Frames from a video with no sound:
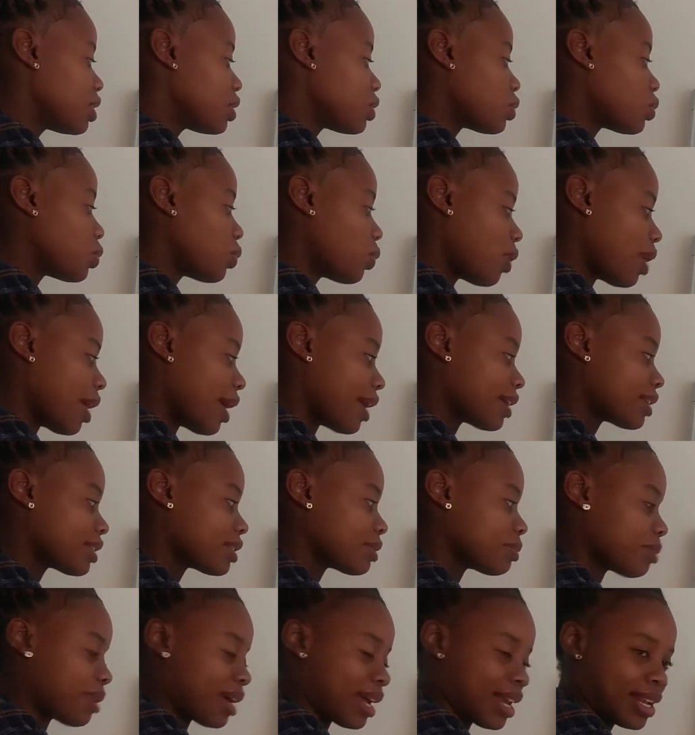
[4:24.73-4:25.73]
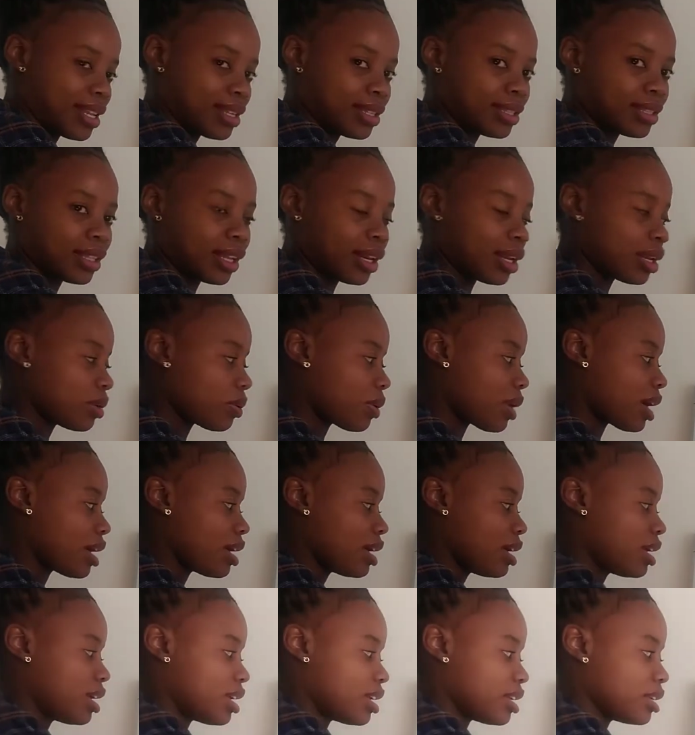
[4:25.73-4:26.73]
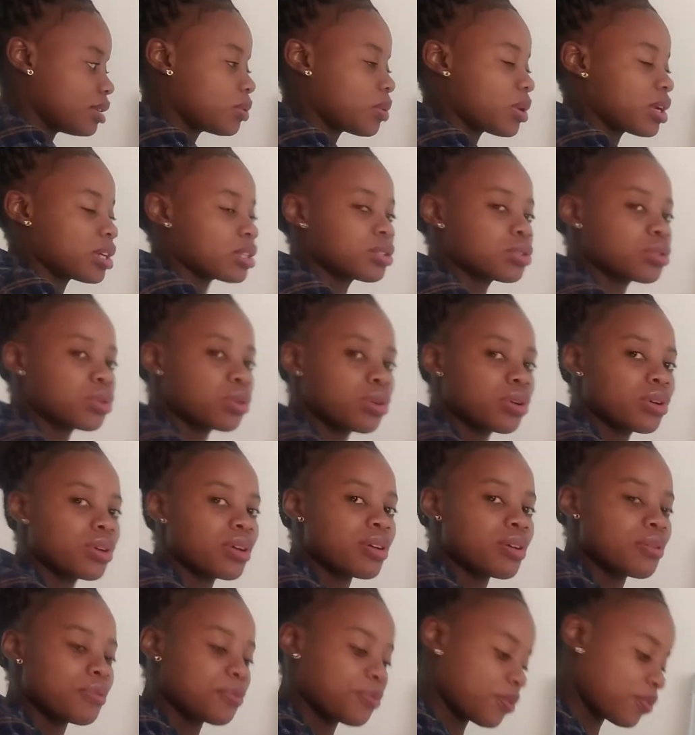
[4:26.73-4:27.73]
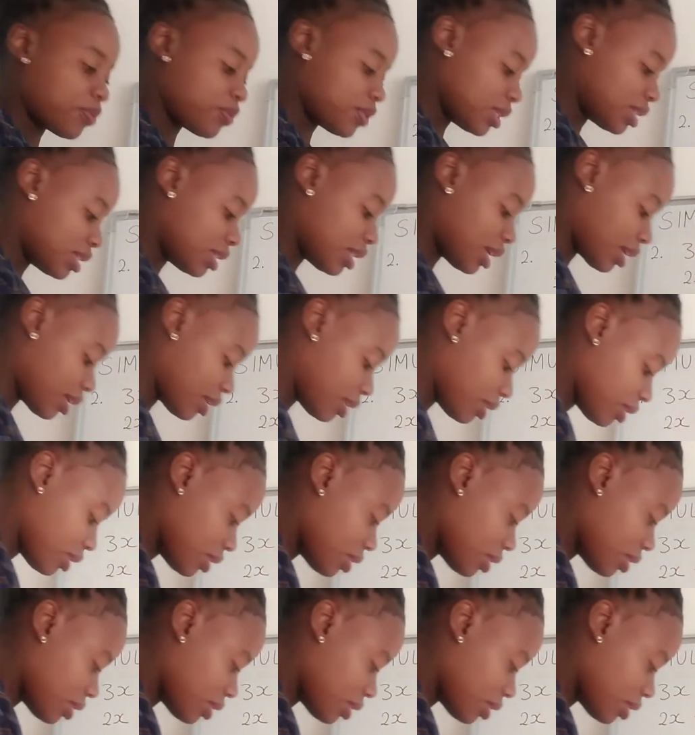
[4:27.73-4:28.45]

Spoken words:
2x minus 3y equals to 53.